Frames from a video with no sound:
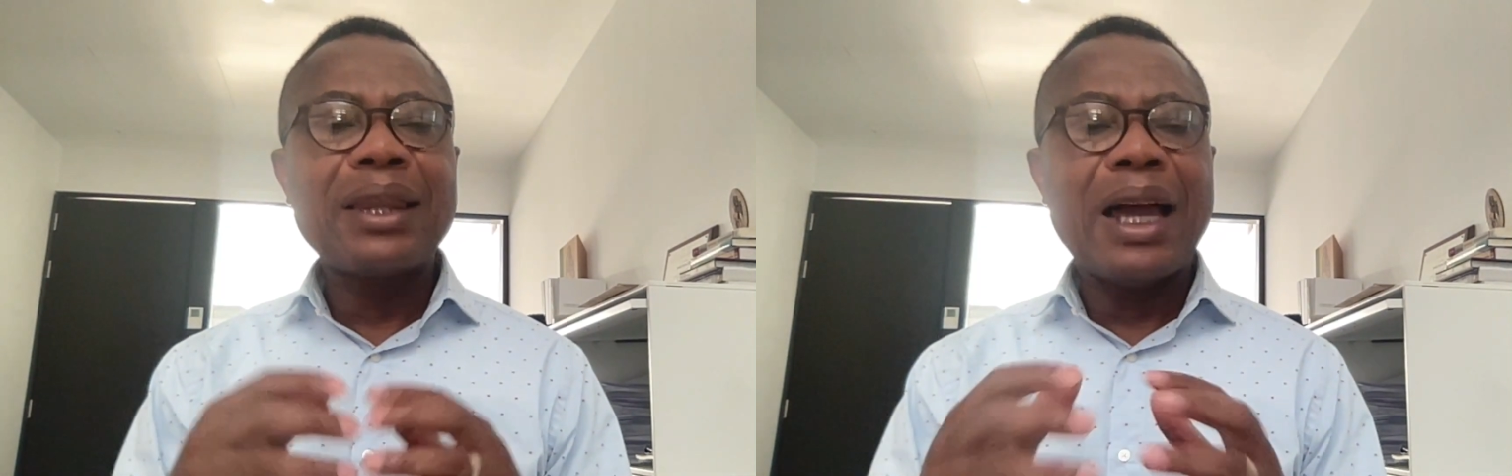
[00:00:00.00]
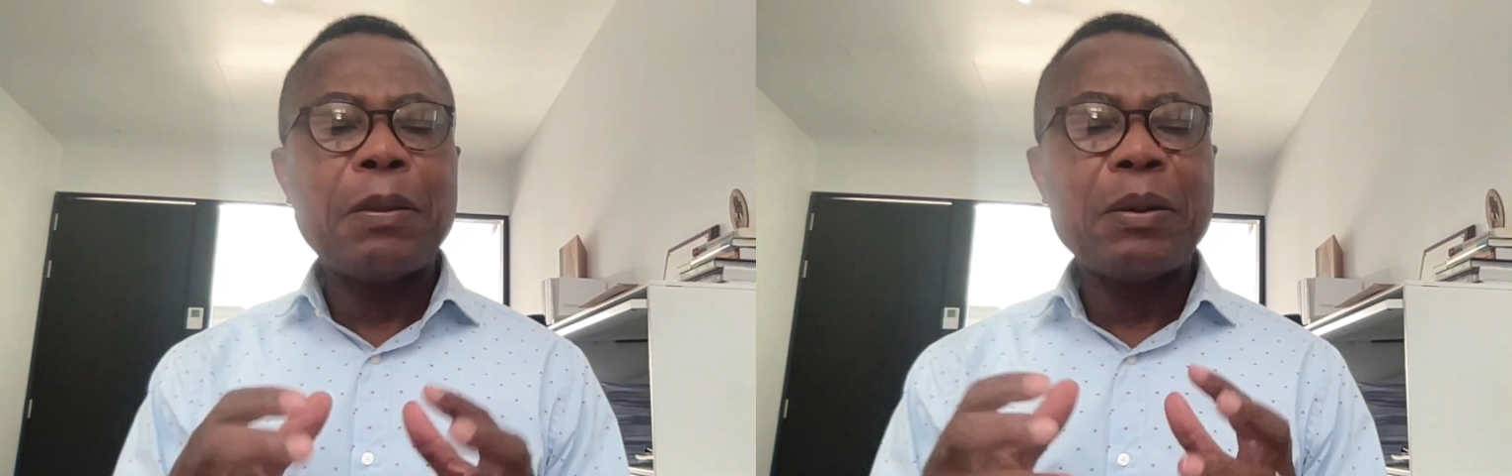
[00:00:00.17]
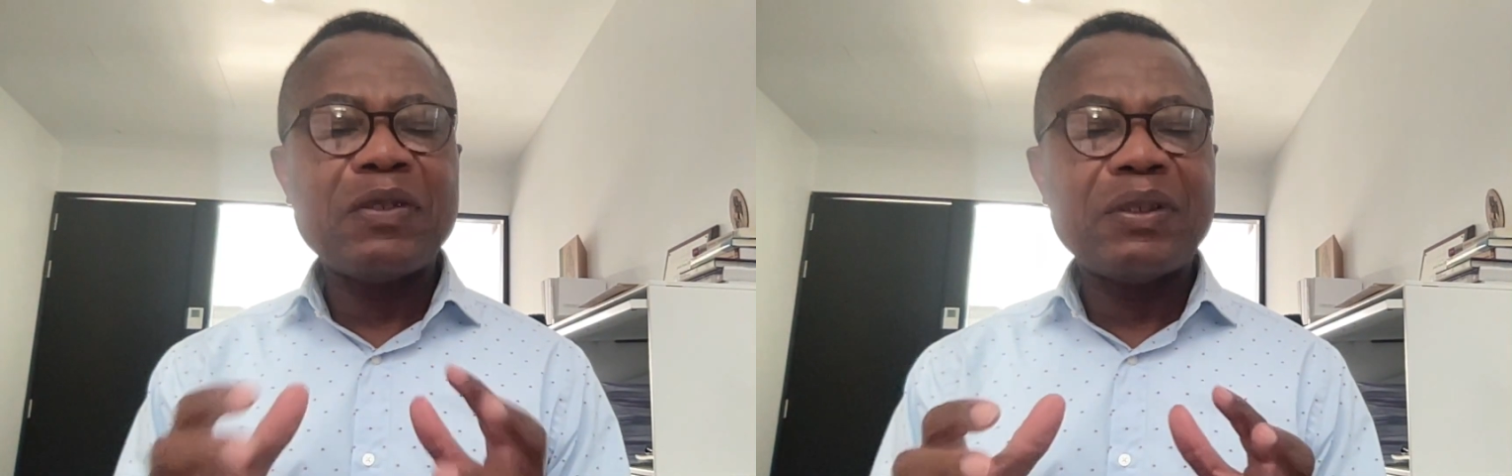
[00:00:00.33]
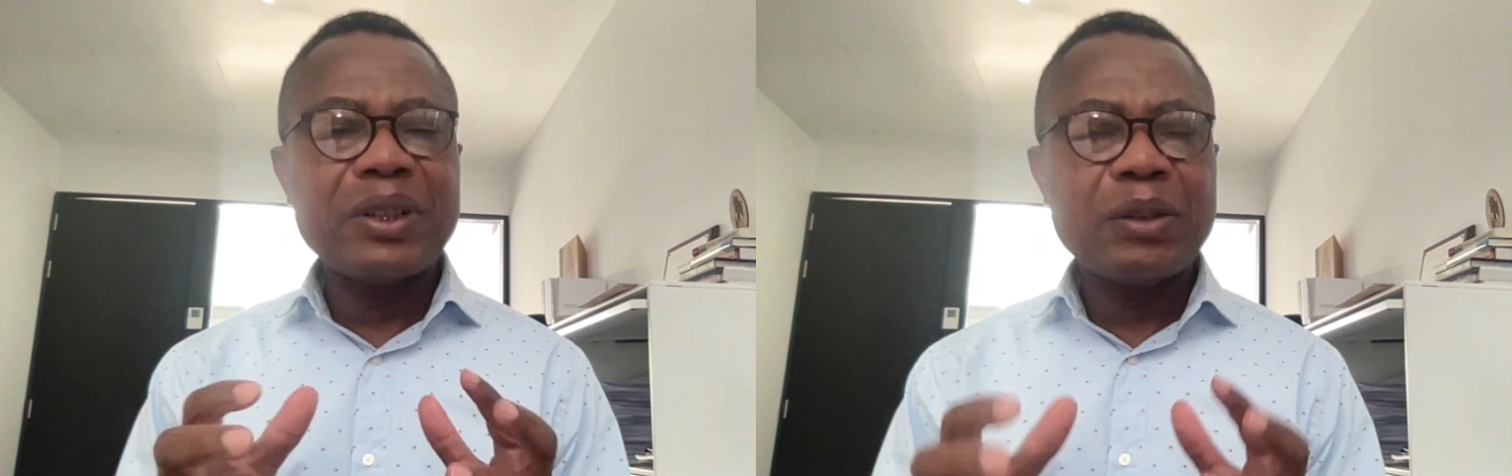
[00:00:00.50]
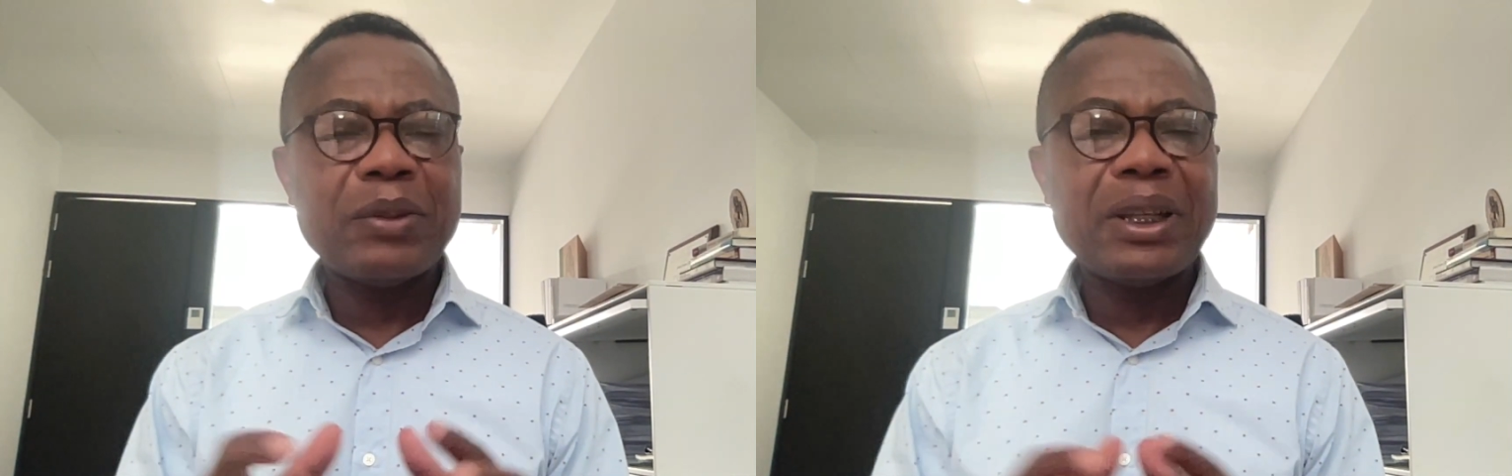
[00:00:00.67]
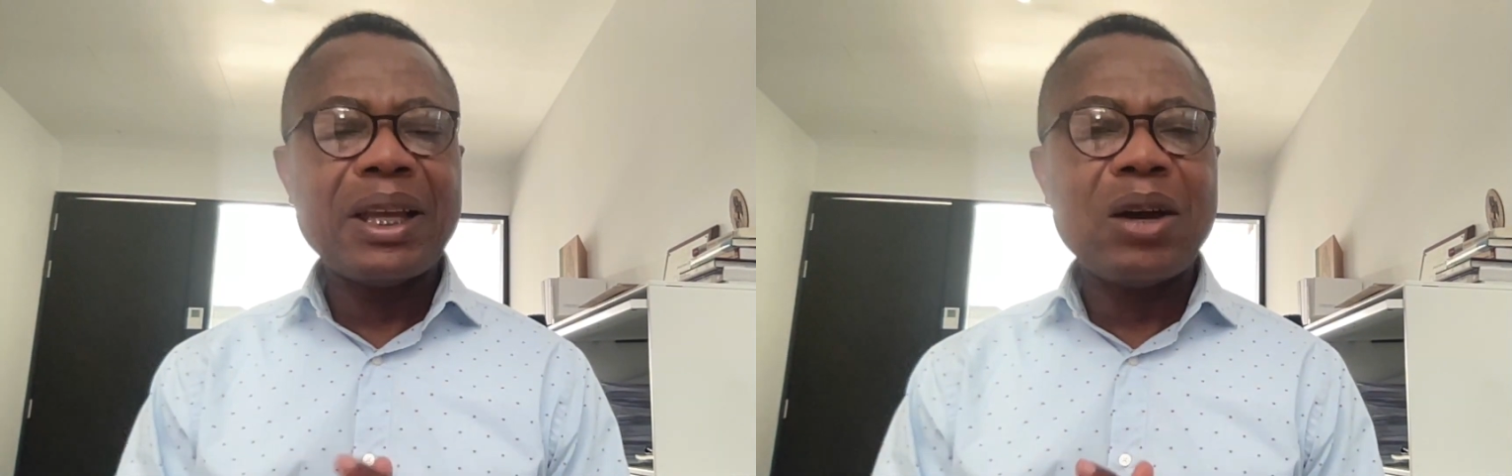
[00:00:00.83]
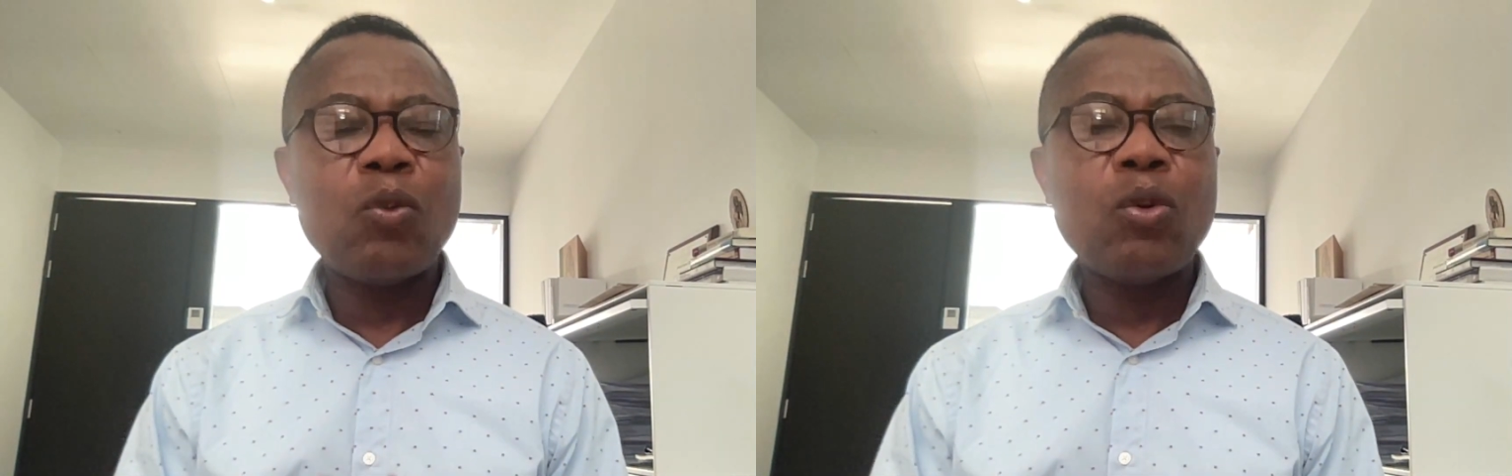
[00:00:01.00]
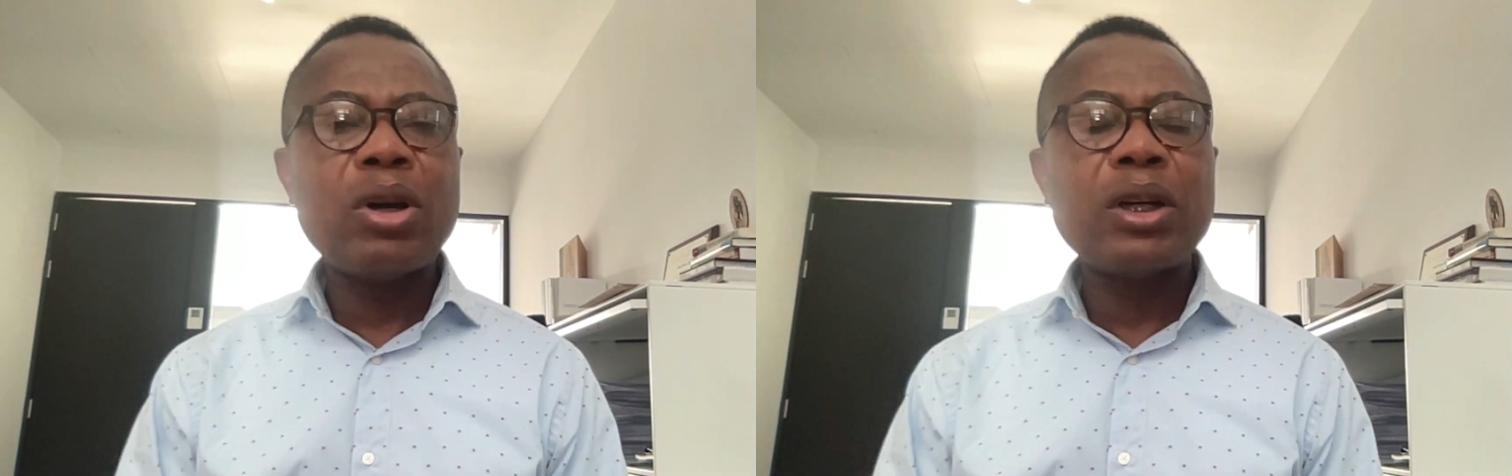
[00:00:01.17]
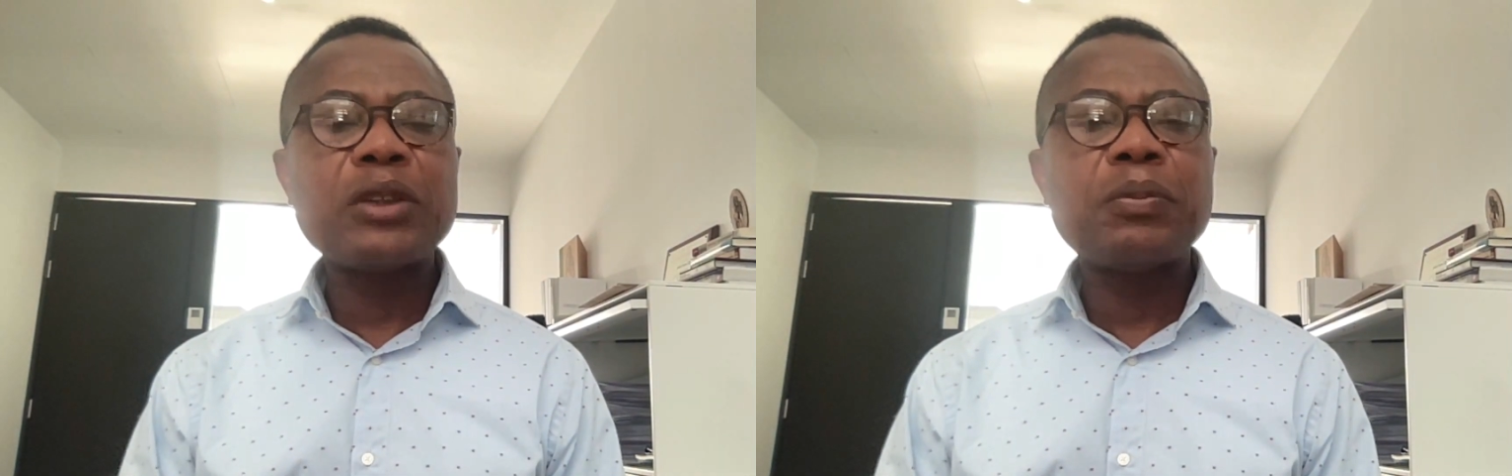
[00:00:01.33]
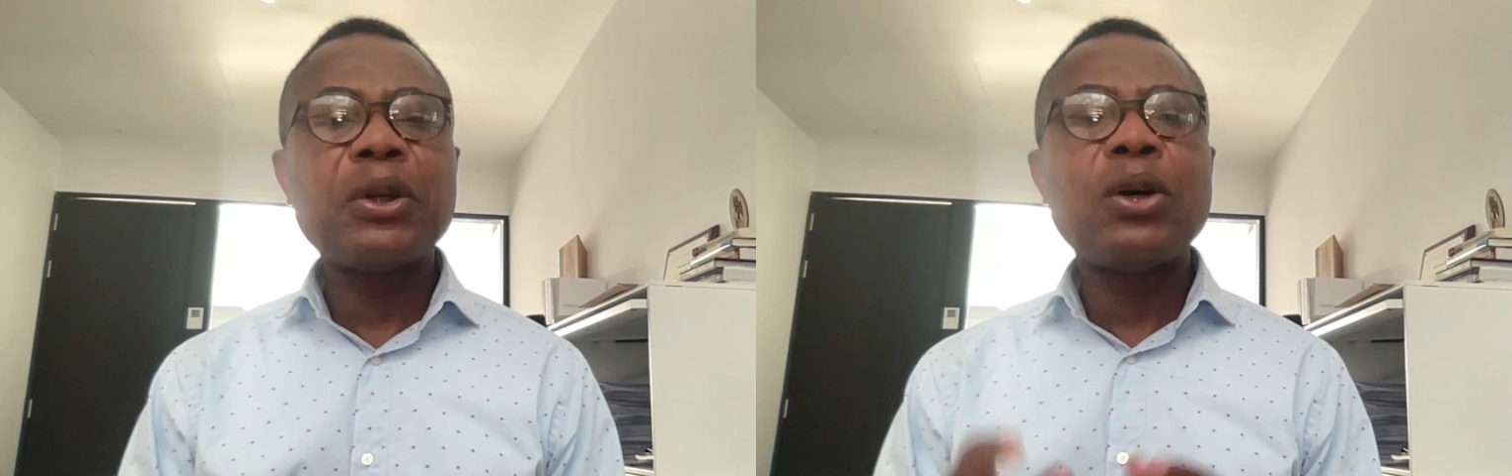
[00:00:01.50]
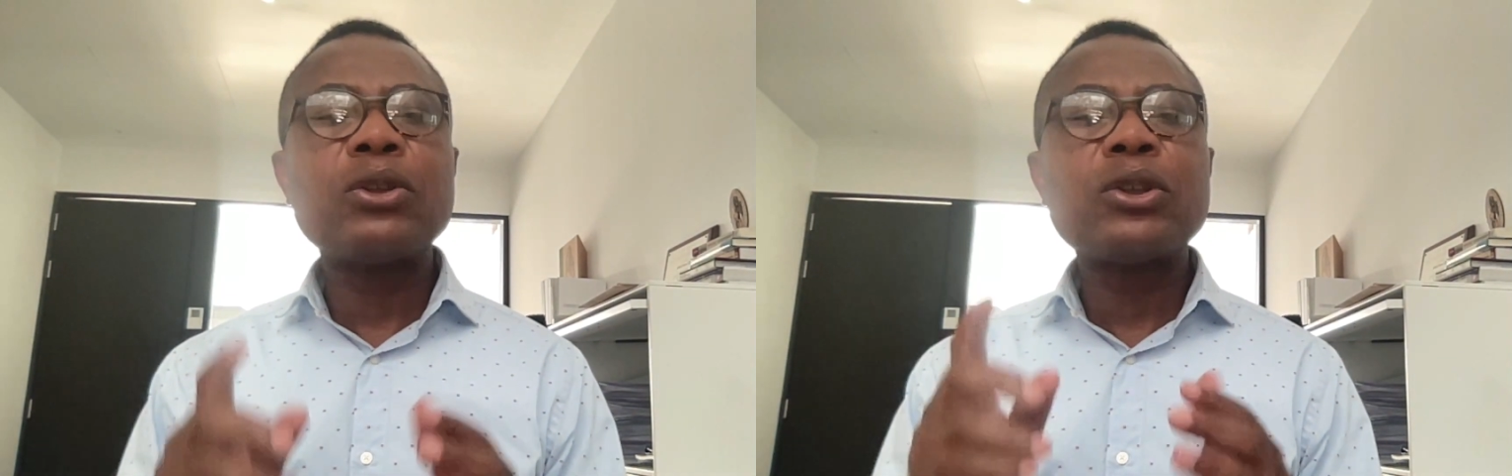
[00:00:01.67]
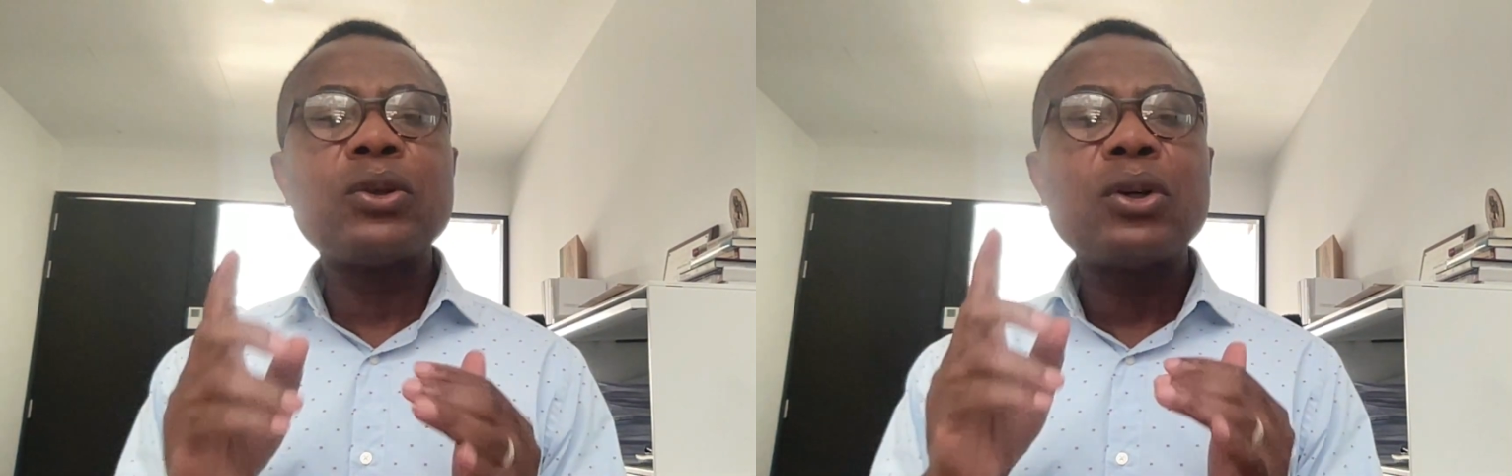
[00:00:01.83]
type of development that works, but
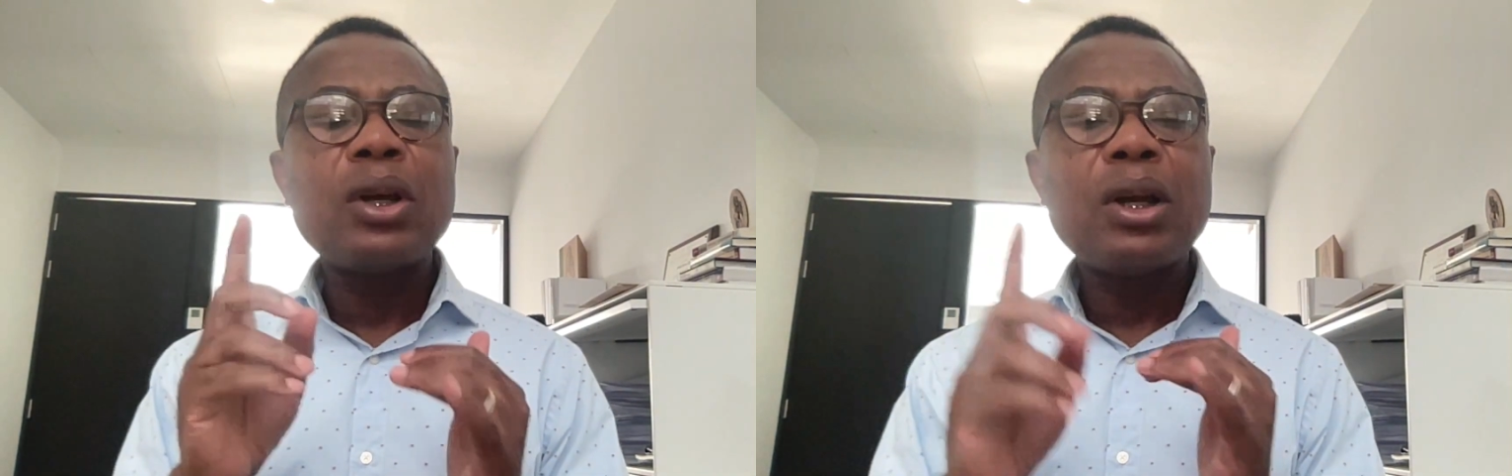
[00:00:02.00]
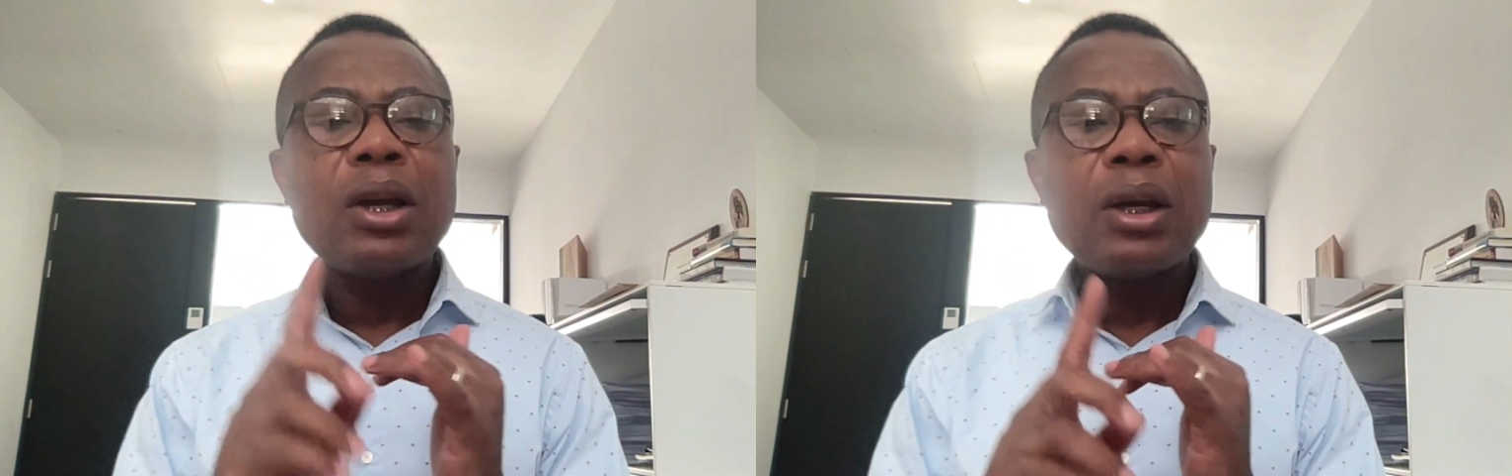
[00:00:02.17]
also